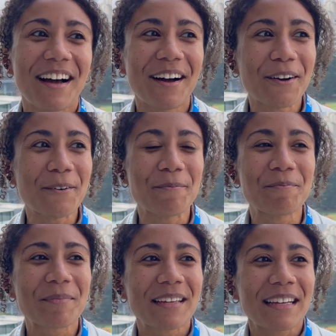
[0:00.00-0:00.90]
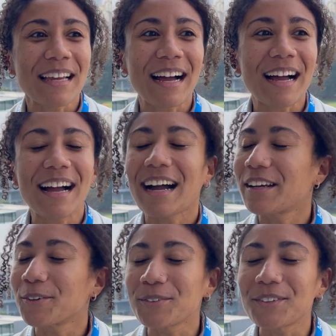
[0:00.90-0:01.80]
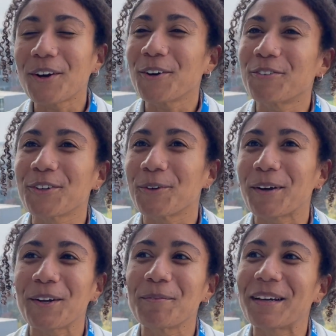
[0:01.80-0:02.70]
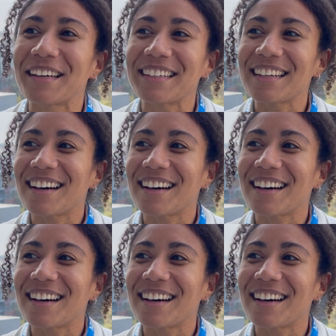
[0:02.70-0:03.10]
I don't know if you're aware, but